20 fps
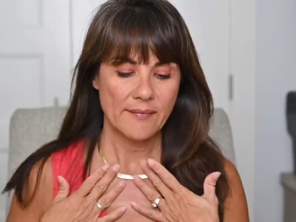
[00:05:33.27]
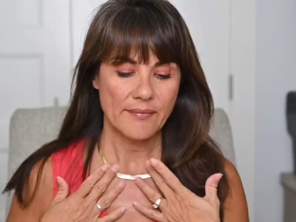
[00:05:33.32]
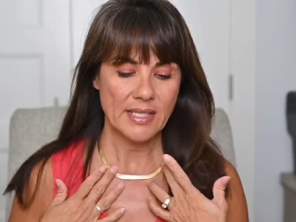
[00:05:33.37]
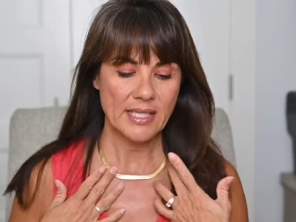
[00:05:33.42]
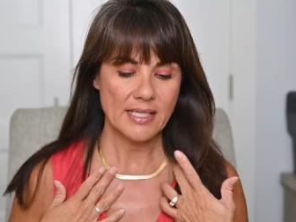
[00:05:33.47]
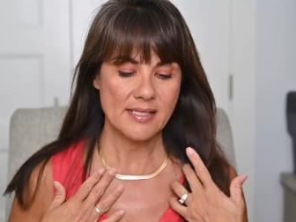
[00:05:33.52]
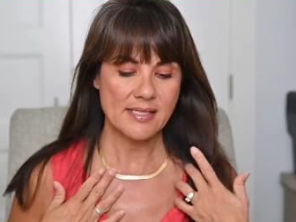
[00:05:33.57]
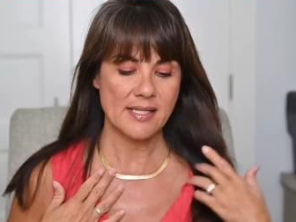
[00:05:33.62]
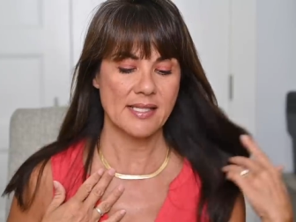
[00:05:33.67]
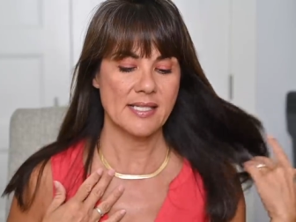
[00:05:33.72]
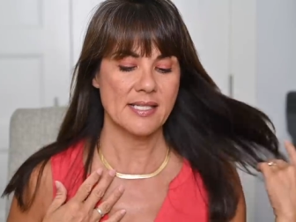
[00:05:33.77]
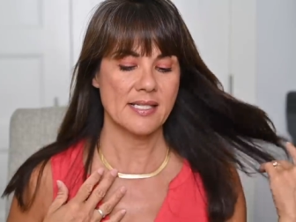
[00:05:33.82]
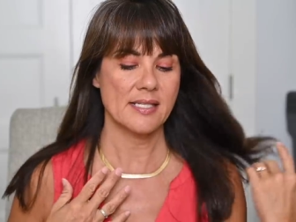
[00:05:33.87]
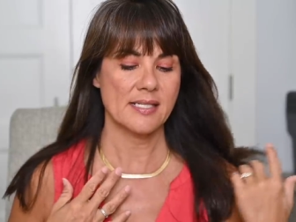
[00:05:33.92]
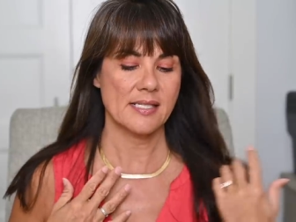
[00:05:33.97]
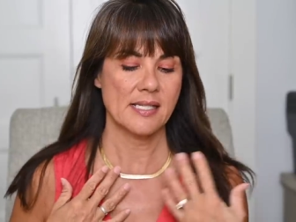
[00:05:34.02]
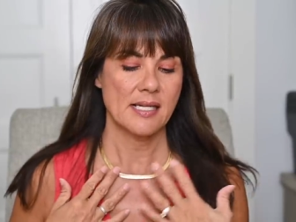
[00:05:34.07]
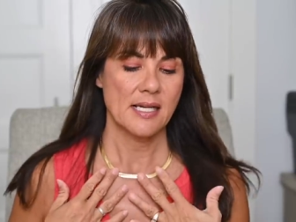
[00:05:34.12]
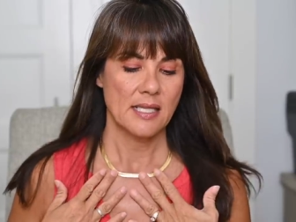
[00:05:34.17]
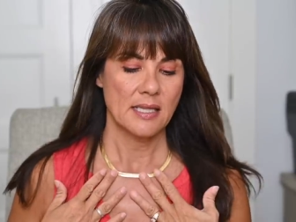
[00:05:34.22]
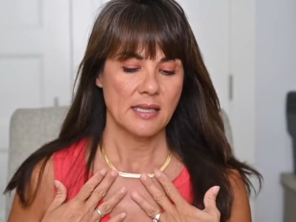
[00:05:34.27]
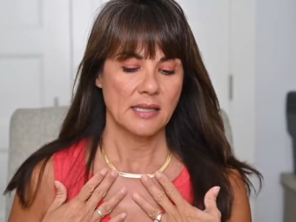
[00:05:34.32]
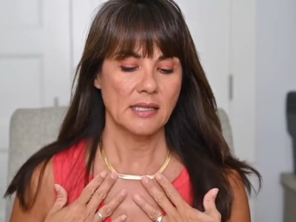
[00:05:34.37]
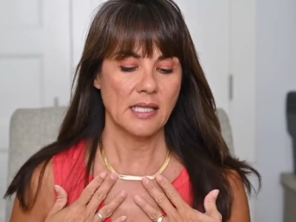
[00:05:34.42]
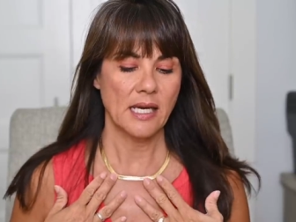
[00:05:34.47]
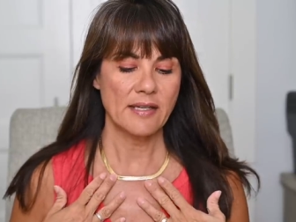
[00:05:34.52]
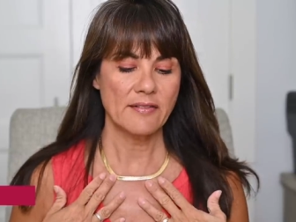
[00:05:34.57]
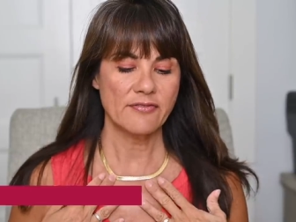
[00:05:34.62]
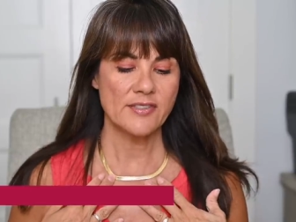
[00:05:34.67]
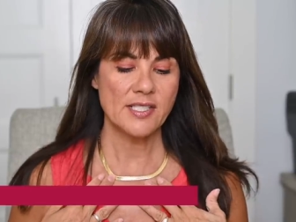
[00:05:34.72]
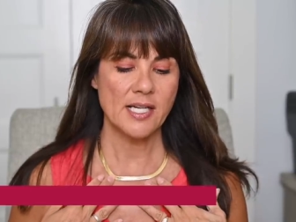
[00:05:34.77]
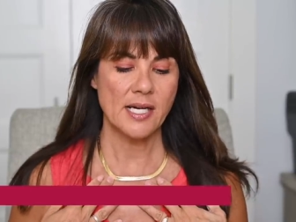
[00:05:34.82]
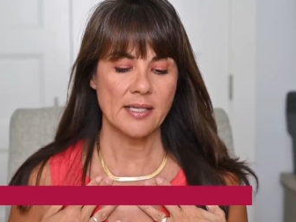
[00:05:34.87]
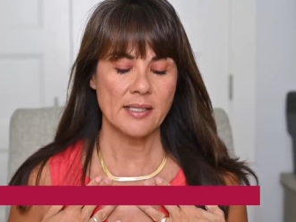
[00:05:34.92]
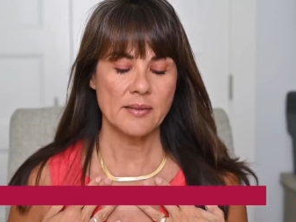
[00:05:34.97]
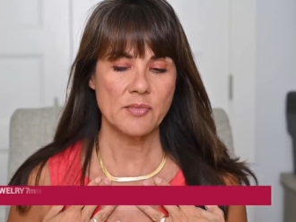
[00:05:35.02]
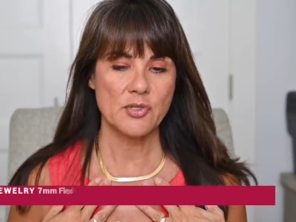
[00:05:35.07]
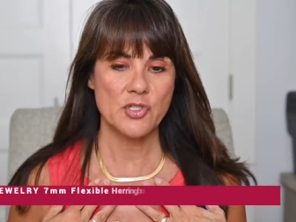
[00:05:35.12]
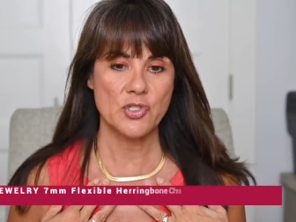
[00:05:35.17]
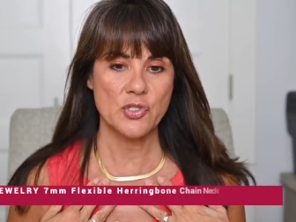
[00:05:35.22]
is this
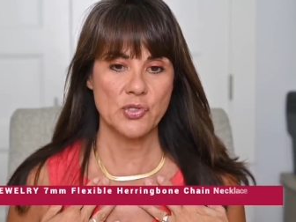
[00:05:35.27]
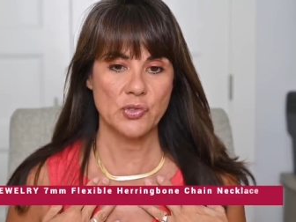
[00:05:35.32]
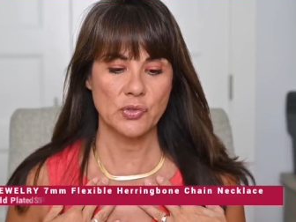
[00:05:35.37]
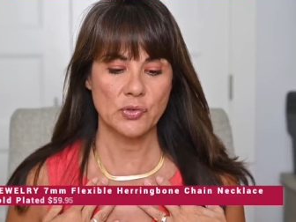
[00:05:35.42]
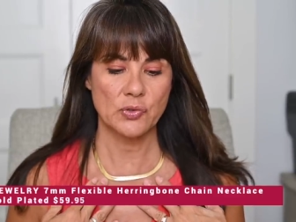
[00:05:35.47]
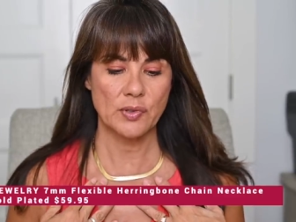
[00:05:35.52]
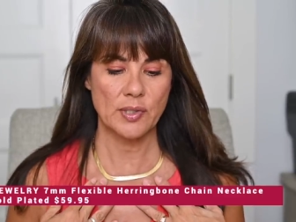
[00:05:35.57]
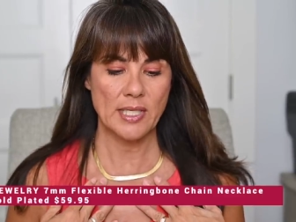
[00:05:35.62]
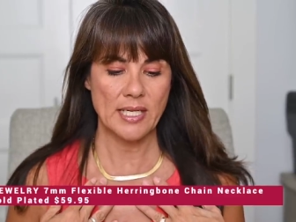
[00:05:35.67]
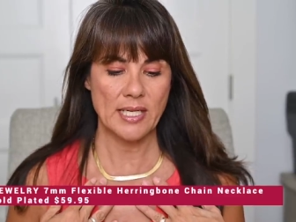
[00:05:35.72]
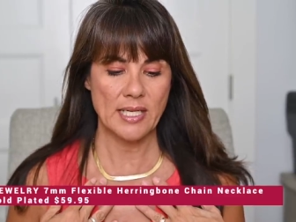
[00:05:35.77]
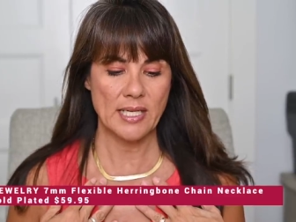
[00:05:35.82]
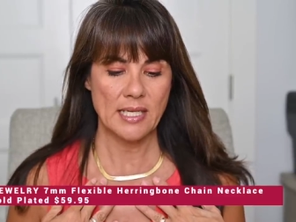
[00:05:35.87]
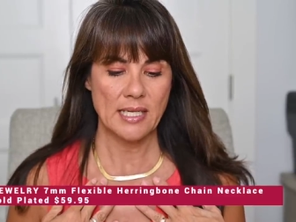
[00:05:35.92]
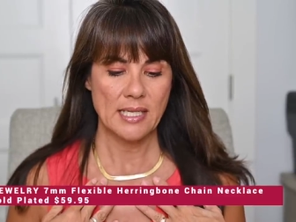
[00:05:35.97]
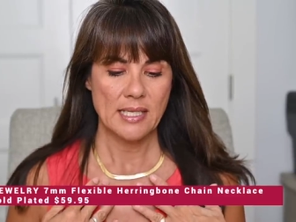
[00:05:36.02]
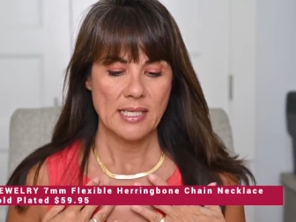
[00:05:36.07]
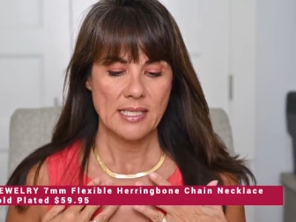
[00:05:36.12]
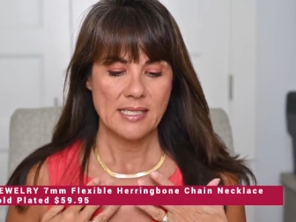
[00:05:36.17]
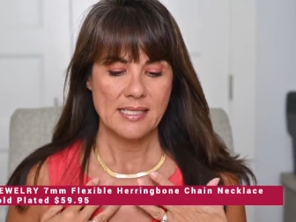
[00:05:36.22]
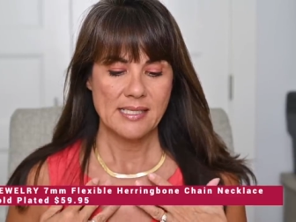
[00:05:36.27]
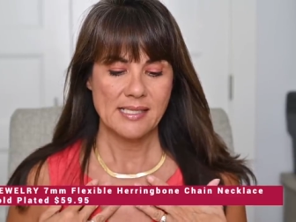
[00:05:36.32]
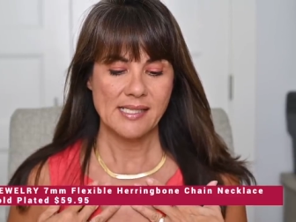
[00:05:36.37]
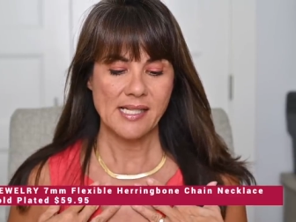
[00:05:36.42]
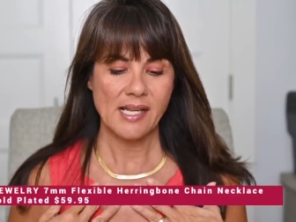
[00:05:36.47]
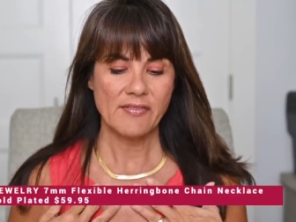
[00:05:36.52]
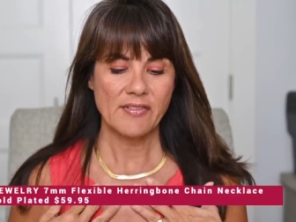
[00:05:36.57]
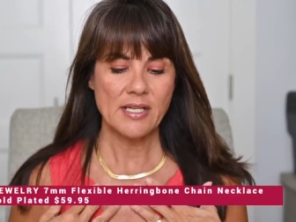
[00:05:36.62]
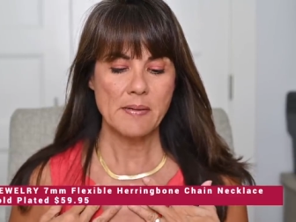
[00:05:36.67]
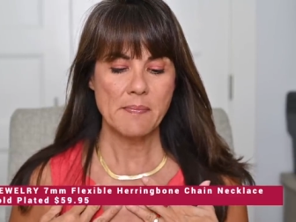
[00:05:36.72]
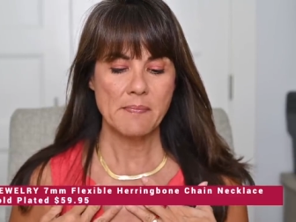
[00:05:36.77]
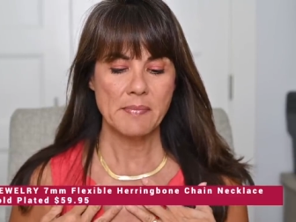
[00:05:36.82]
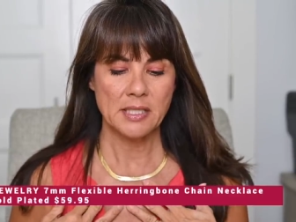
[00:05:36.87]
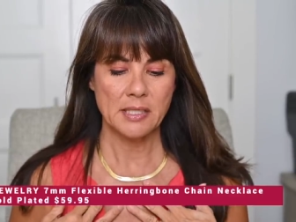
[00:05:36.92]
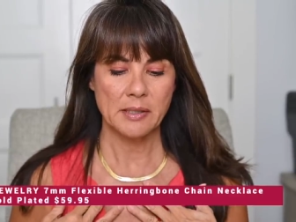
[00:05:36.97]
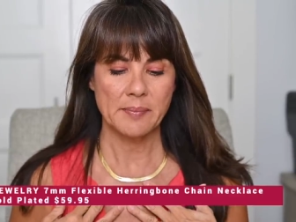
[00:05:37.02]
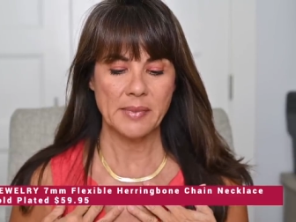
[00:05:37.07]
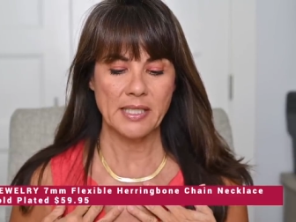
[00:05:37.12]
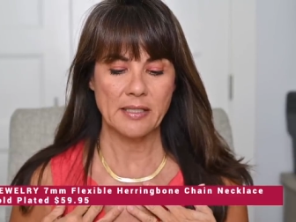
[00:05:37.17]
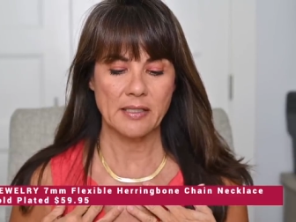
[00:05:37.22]
Lifetime Jewelry seven
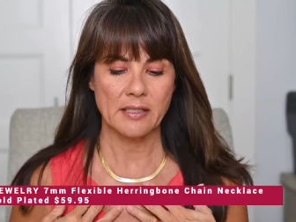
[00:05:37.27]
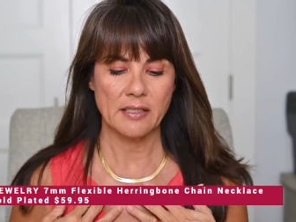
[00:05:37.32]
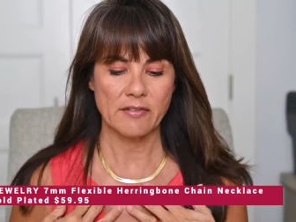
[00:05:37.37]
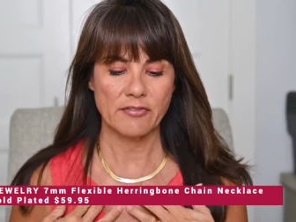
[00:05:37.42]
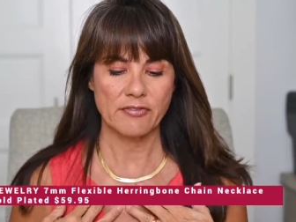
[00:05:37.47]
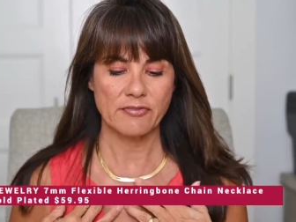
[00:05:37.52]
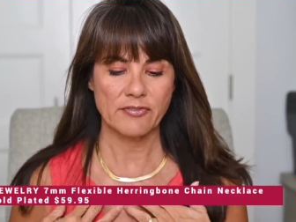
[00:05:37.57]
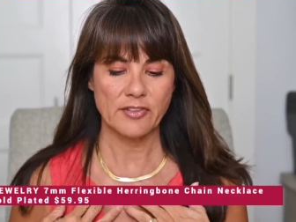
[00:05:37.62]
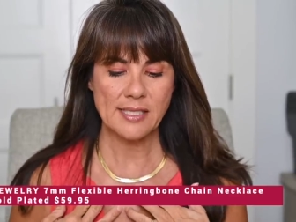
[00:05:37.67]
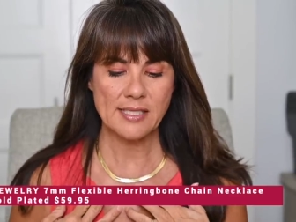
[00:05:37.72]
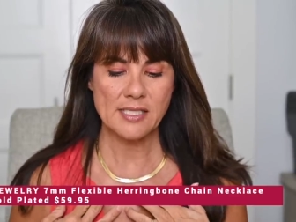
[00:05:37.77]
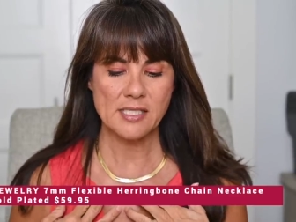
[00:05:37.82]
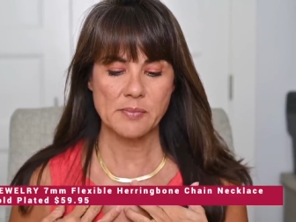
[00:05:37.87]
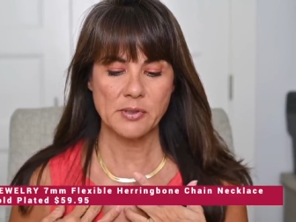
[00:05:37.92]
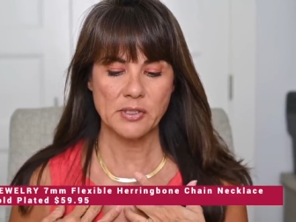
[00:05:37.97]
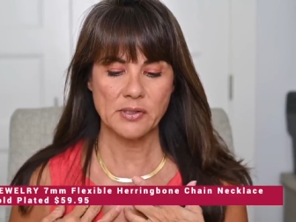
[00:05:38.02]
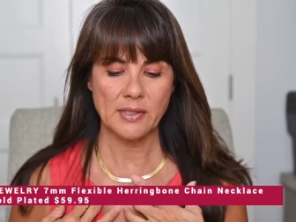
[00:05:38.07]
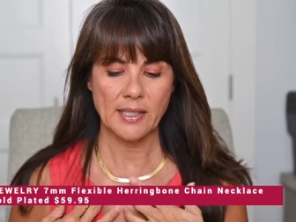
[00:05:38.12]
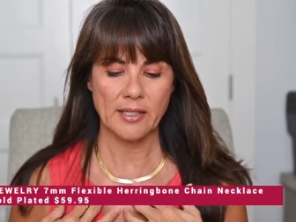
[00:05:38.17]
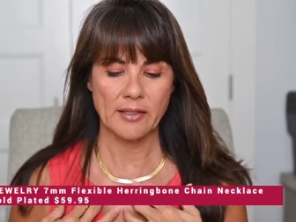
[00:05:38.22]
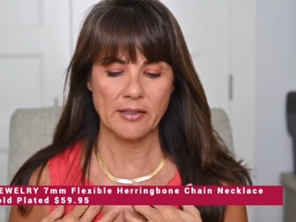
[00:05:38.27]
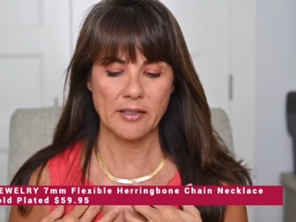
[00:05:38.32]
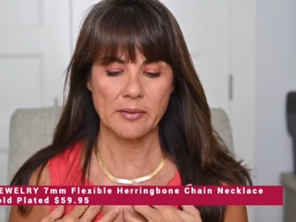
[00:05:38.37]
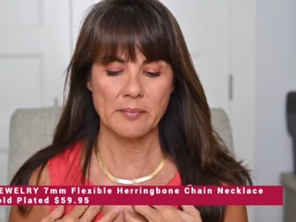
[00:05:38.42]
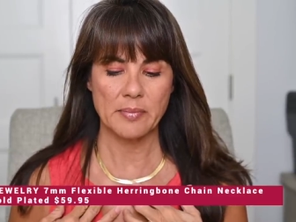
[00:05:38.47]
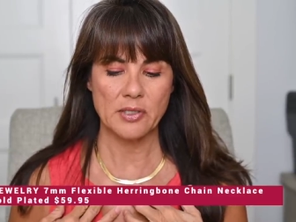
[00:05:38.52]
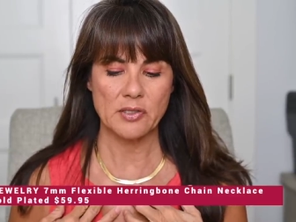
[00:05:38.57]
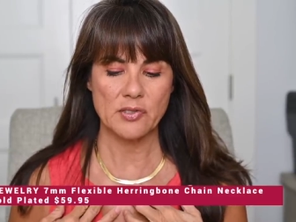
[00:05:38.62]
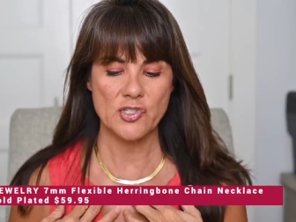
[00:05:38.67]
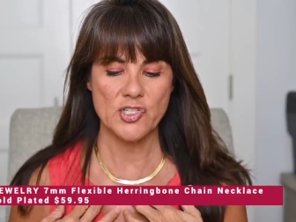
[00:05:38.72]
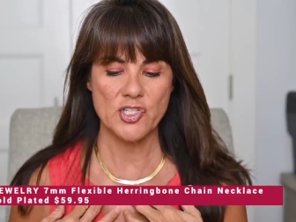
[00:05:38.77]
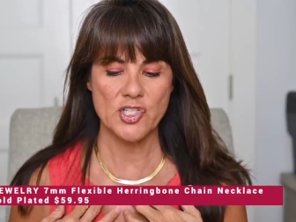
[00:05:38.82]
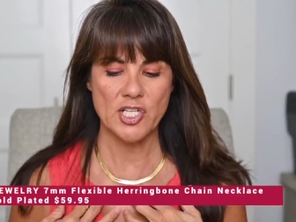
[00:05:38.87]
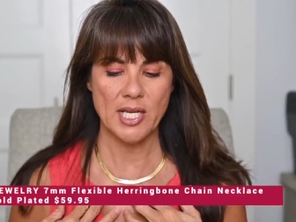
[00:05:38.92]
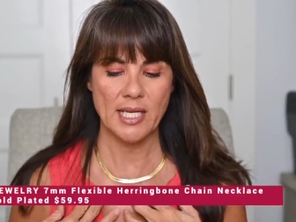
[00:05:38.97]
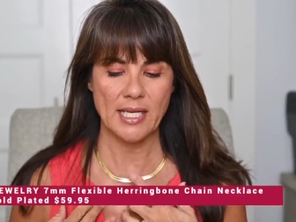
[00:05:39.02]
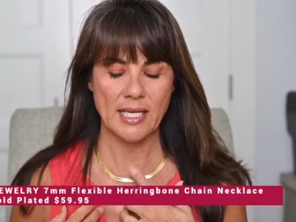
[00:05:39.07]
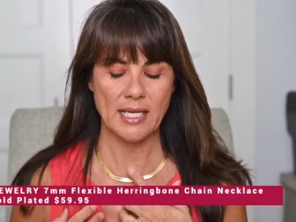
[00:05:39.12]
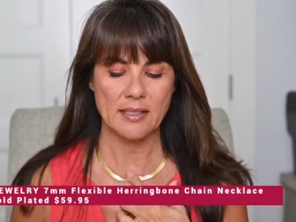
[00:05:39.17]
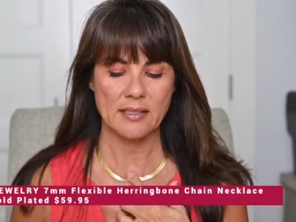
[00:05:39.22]
millimeter flexible herringbone
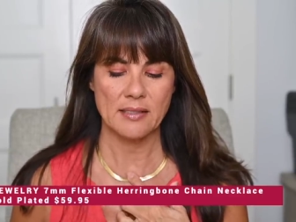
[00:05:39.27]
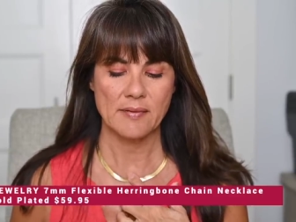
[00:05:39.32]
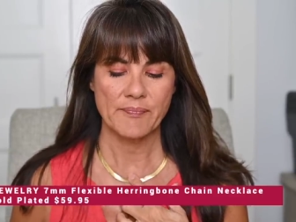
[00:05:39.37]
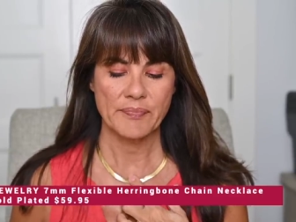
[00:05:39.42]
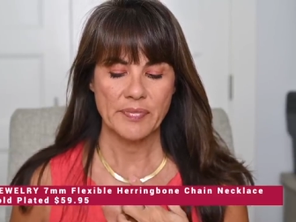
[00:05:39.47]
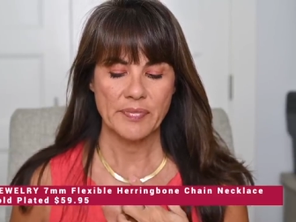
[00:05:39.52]
chain.